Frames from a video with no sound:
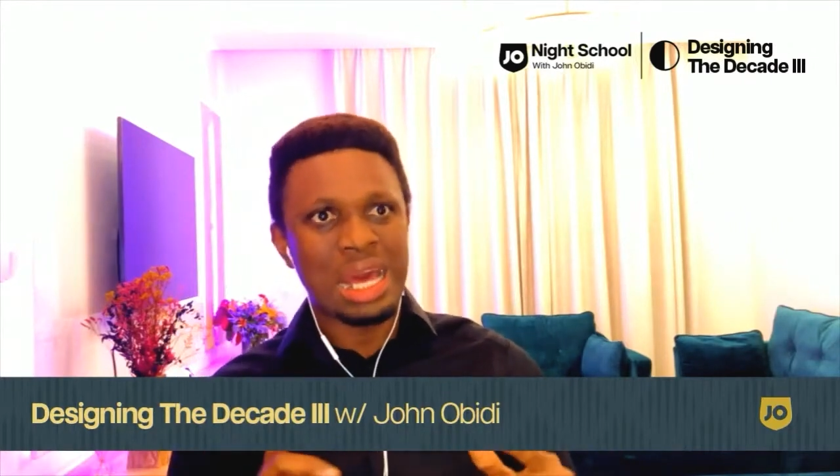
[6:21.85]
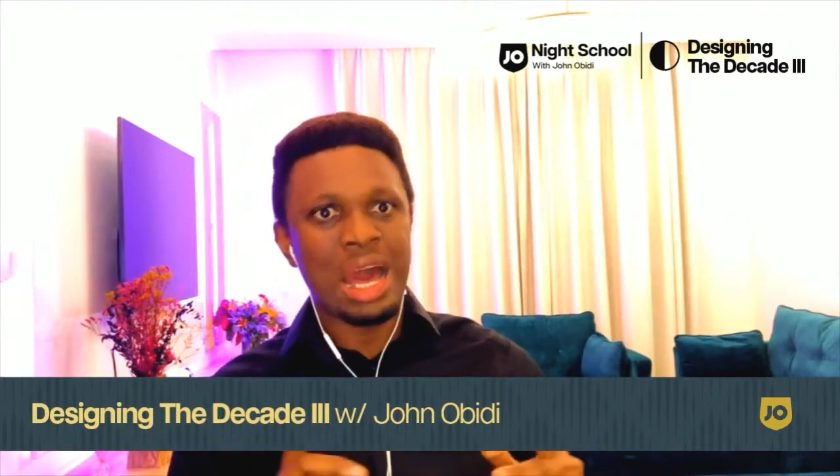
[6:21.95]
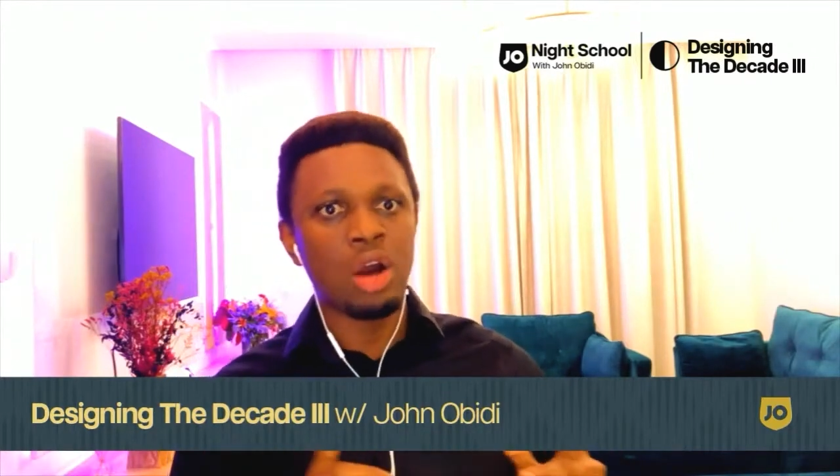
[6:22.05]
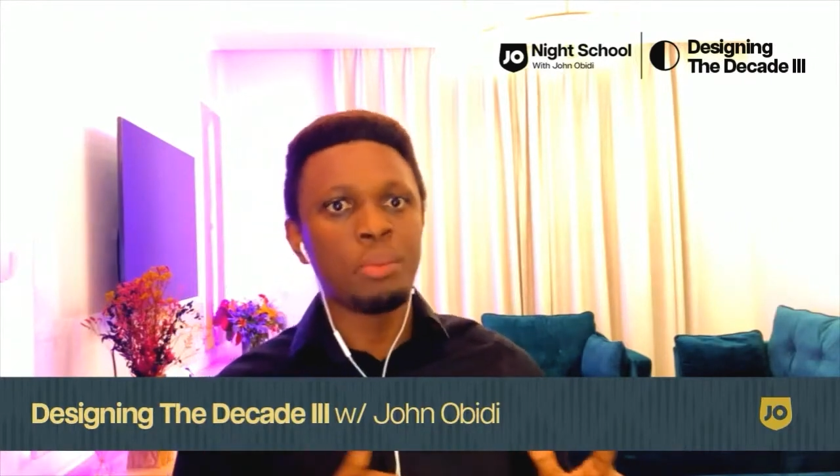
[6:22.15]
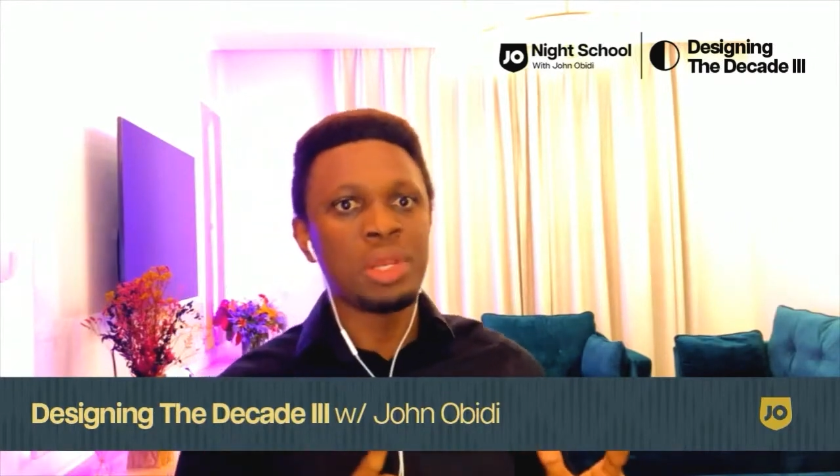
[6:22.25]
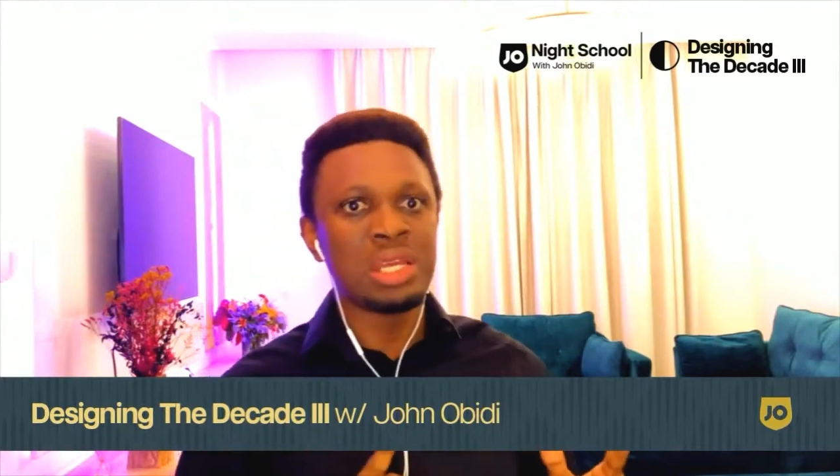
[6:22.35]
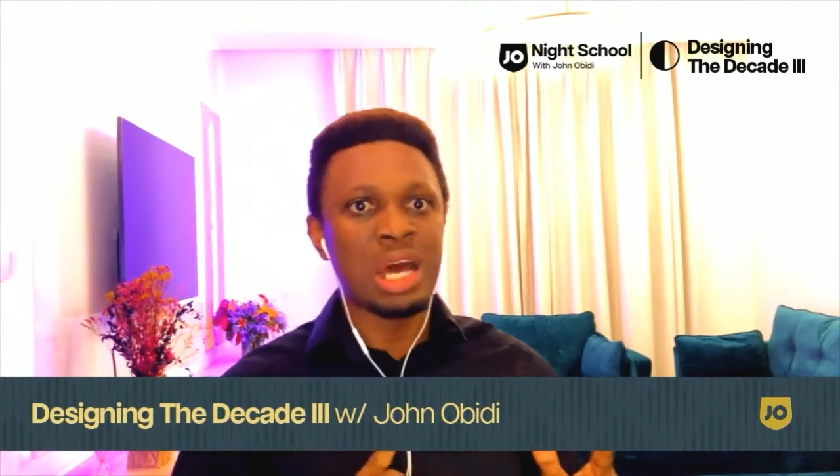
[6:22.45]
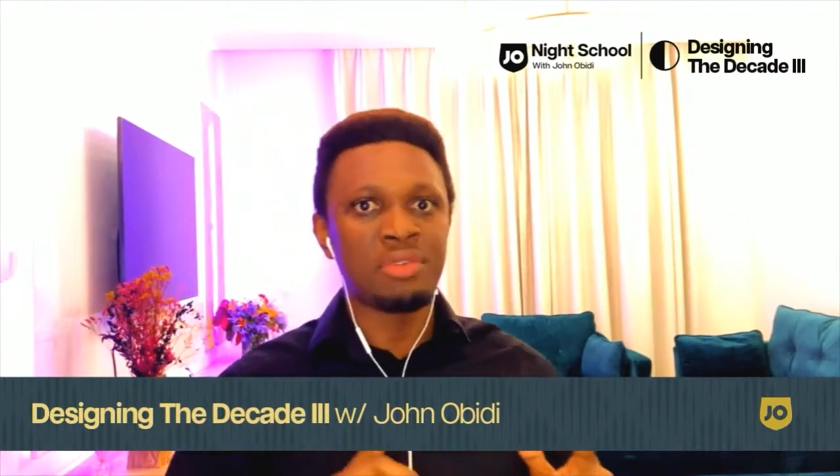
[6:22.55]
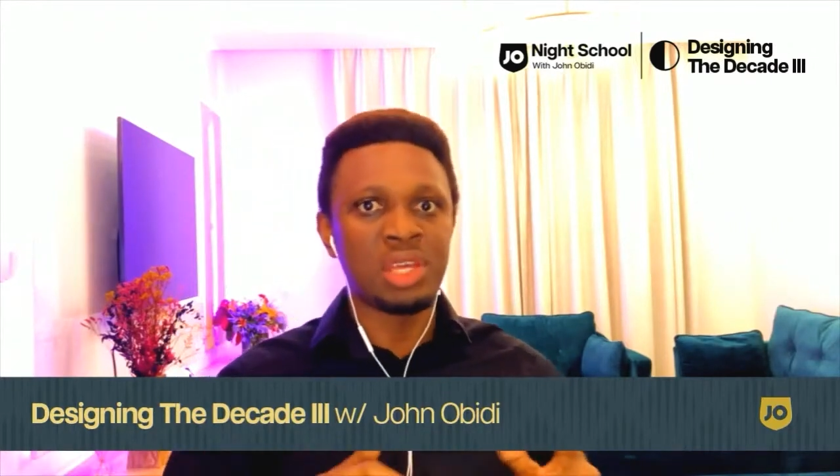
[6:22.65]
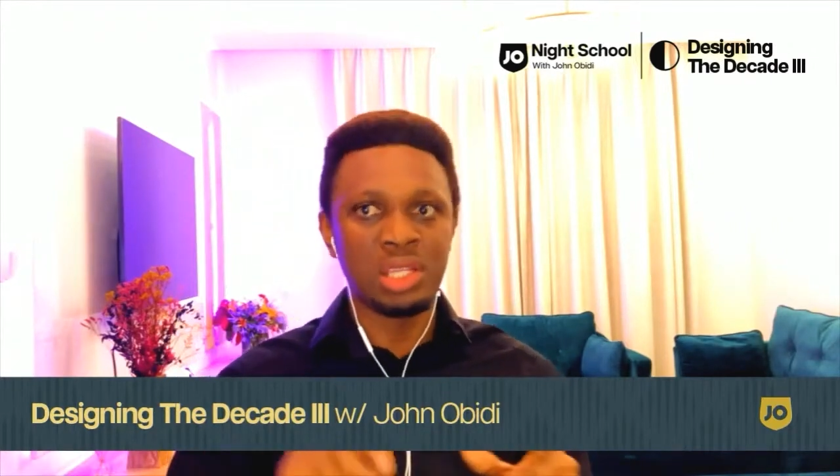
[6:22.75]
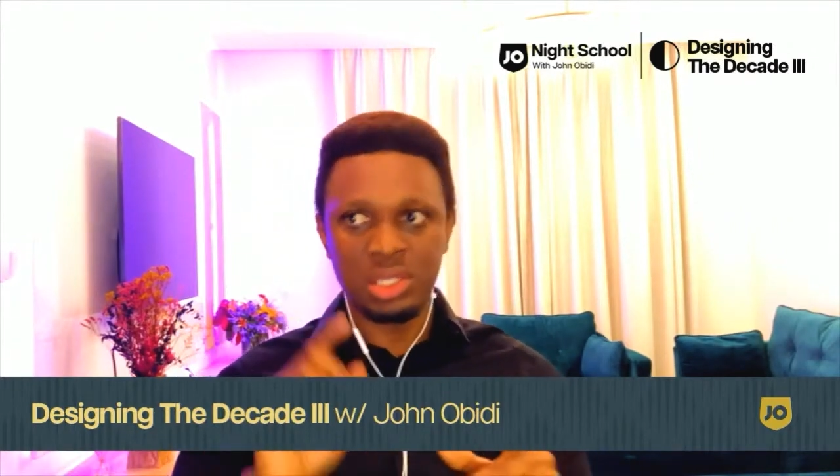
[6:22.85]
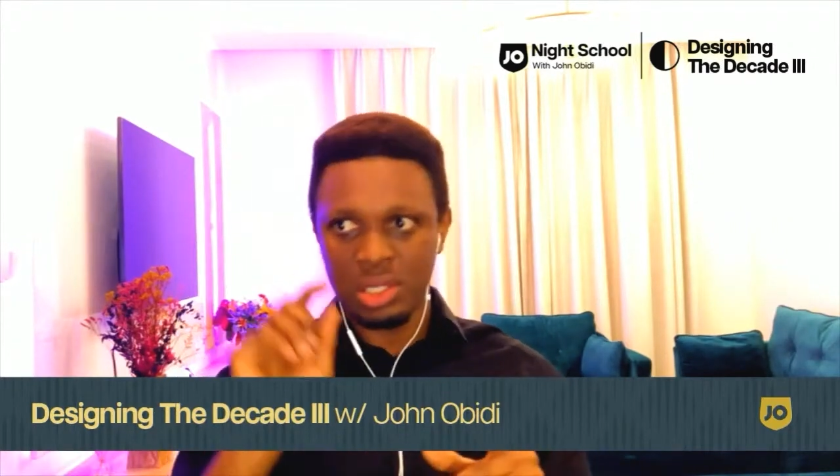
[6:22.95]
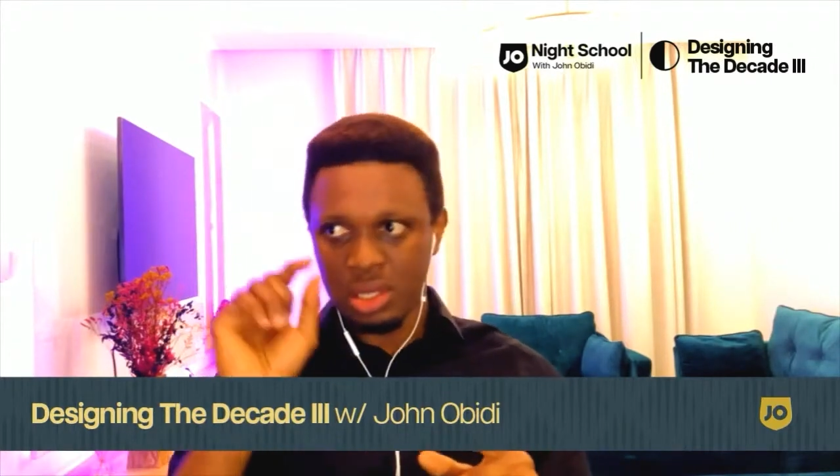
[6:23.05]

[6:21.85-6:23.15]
how many have hit